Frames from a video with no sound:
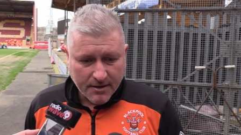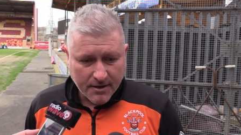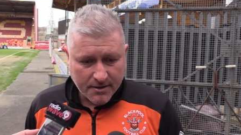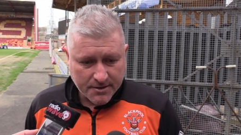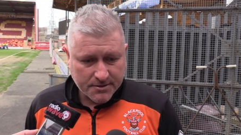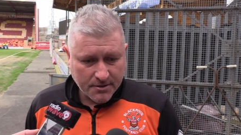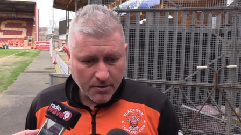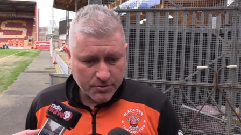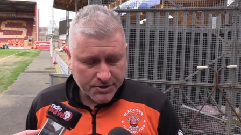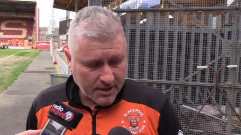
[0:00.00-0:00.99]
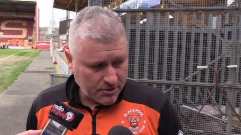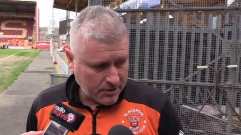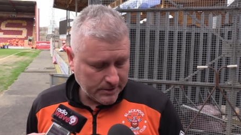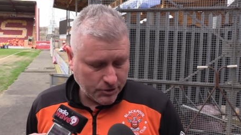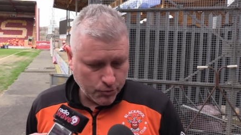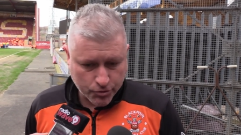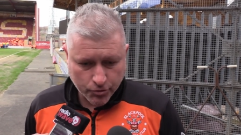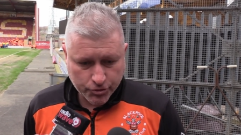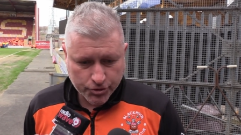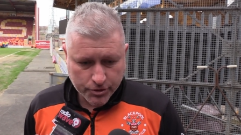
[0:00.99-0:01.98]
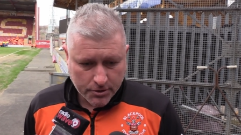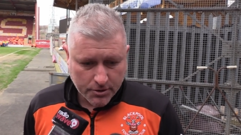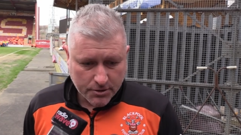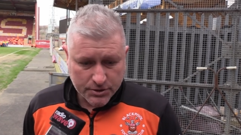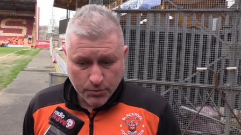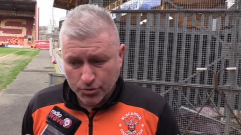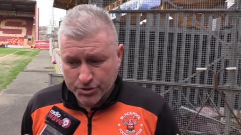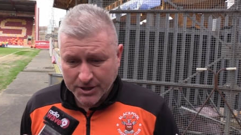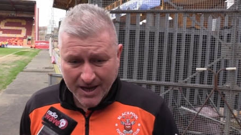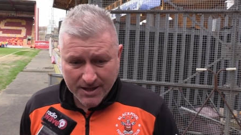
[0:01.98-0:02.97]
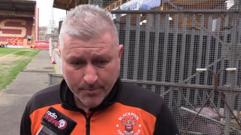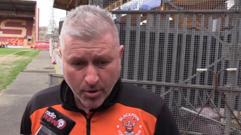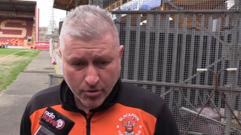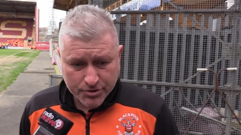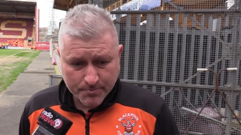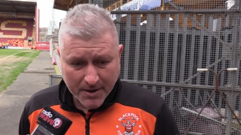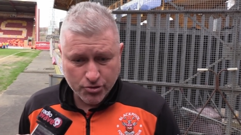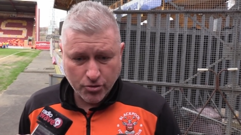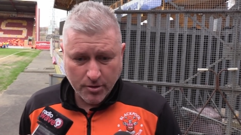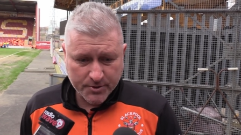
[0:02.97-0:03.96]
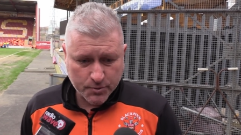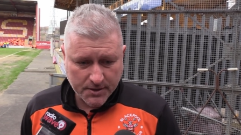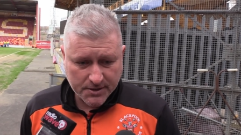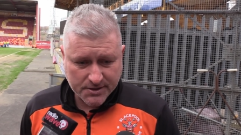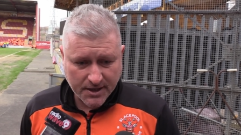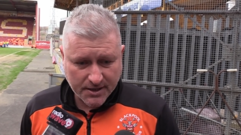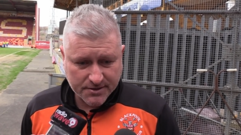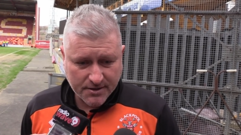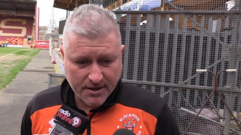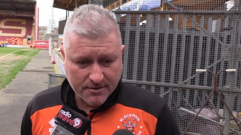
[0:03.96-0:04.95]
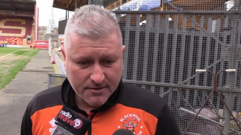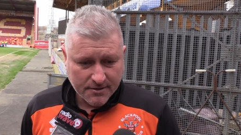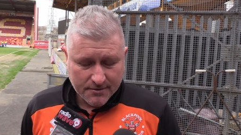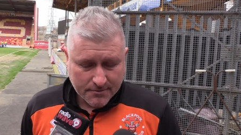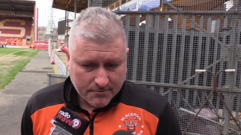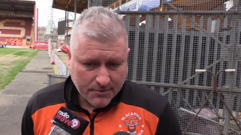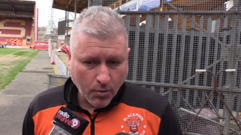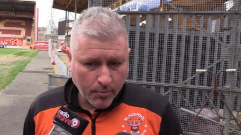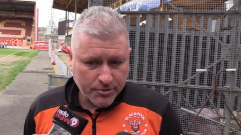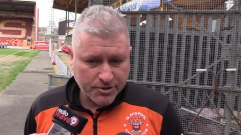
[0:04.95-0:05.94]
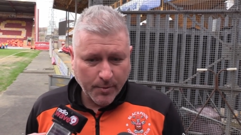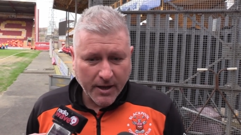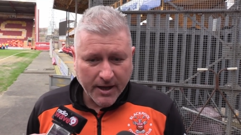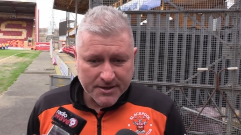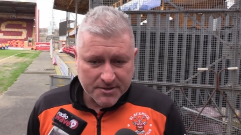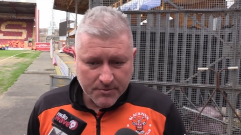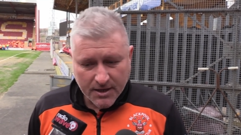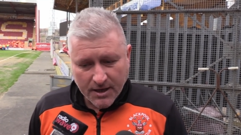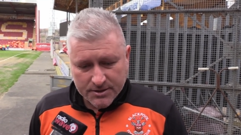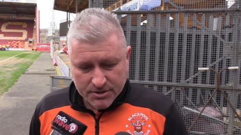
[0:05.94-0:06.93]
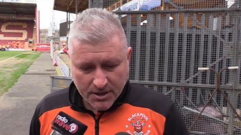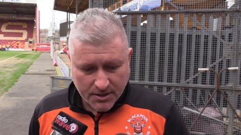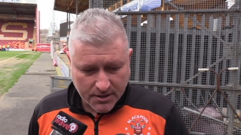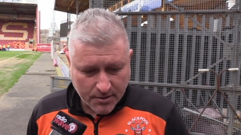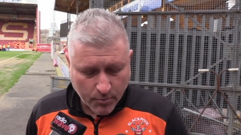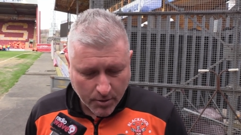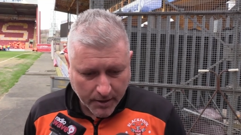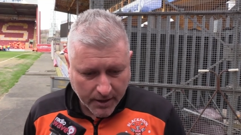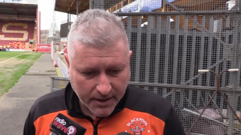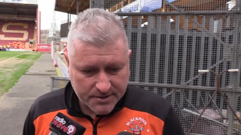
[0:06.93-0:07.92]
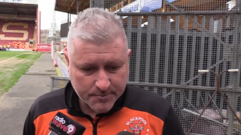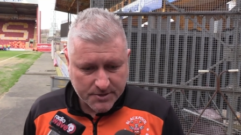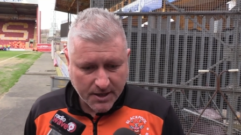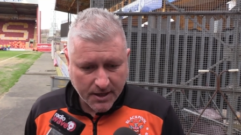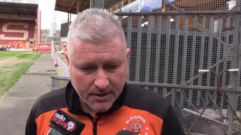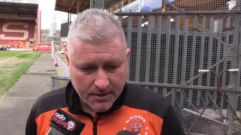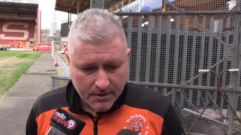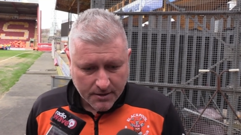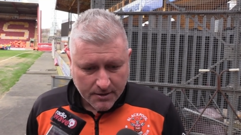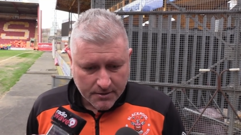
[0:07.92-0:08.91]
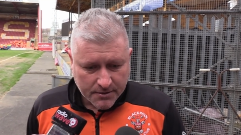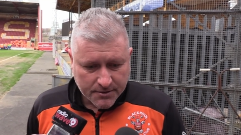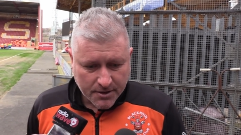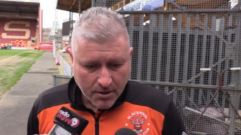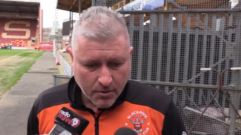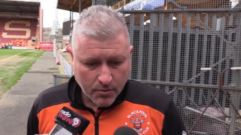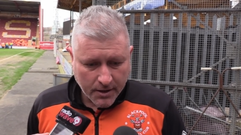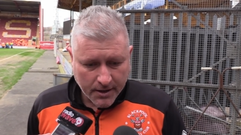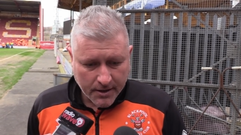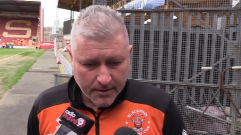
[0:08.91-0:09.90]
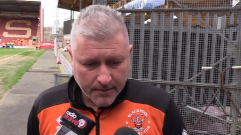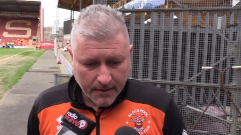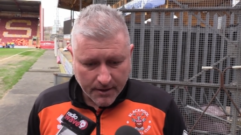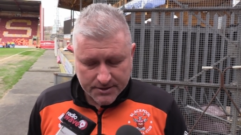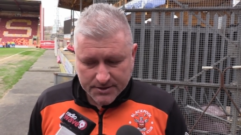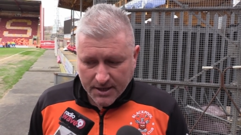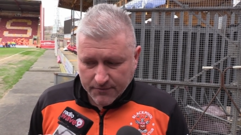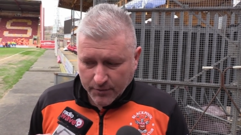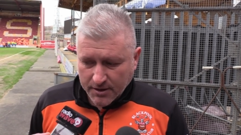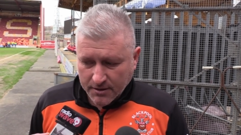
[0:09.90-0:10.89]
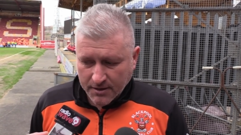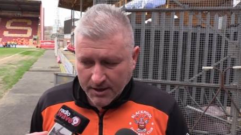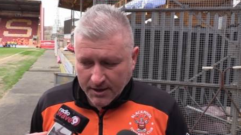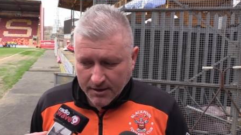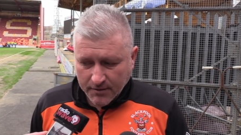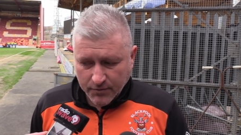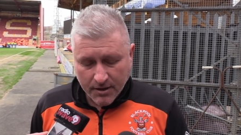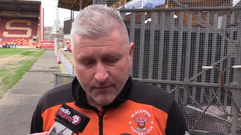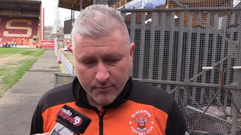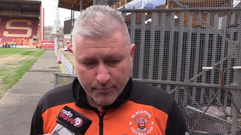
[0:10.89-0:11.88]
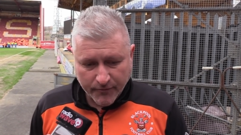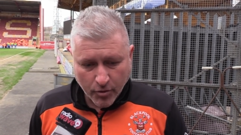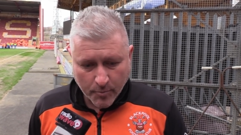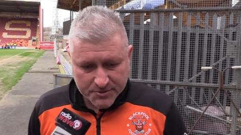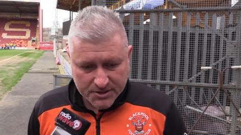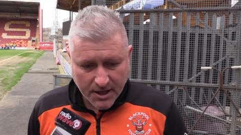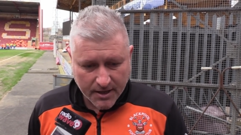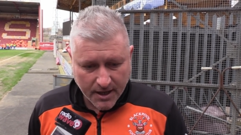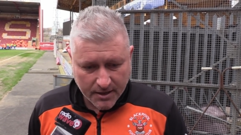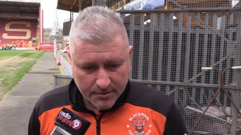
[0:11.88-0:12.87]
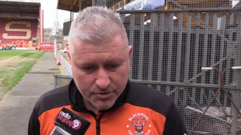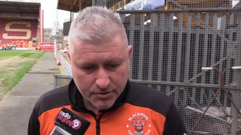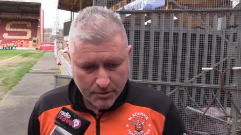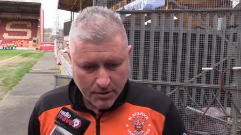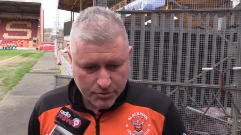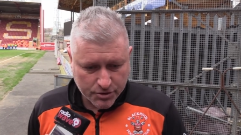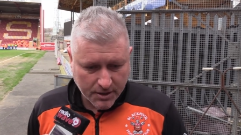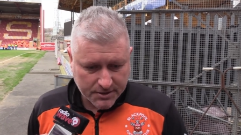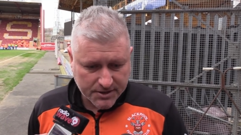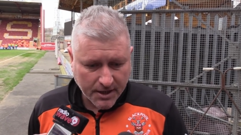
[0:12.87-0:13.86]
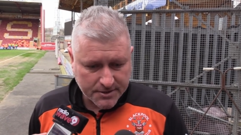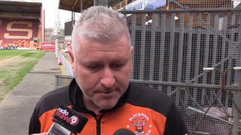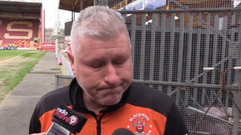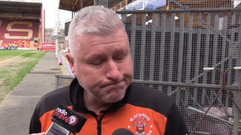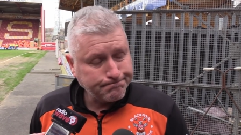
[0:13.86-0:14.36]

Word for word: and he's you know saying two touch, two touch, and get in the box and make sure you're between the sticks. And then no one wants to play against him there, lads. Certainly didn't want to play against him today. So uh, as I said, if we can uh, if we can give performances like that, it's, you know, it's uh, exciting.